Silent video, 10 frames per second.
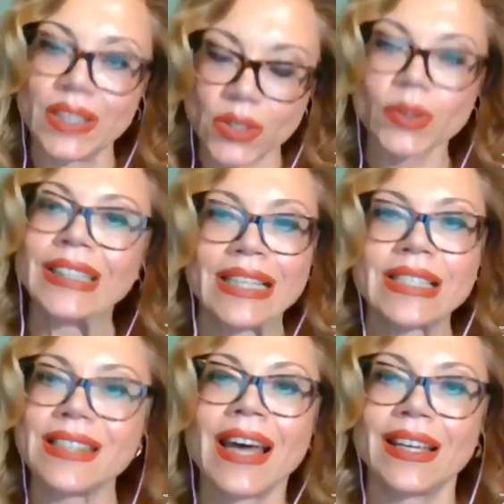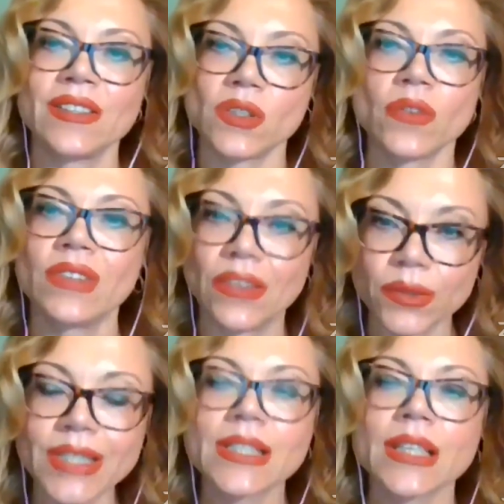it's really a sign so that
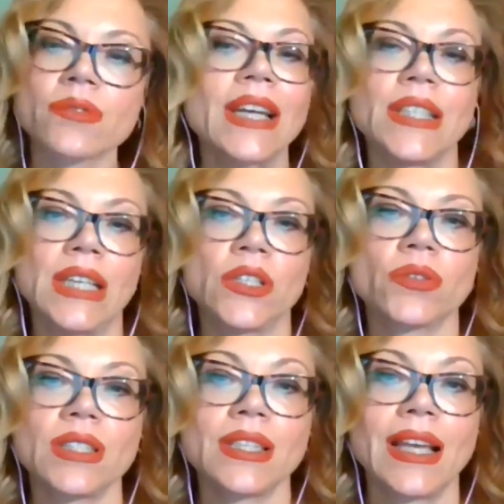there is a great interest.